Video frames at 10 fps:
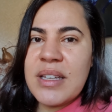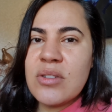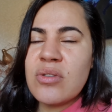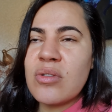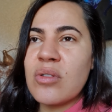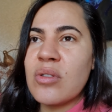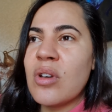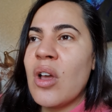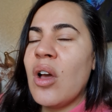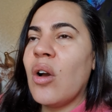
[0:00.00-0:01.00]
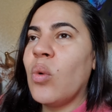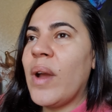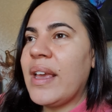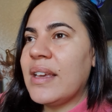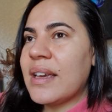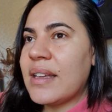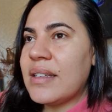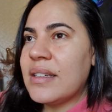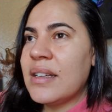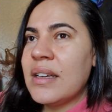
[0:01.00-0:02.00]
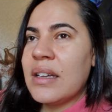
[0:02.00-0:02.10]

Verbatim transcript: me to awaken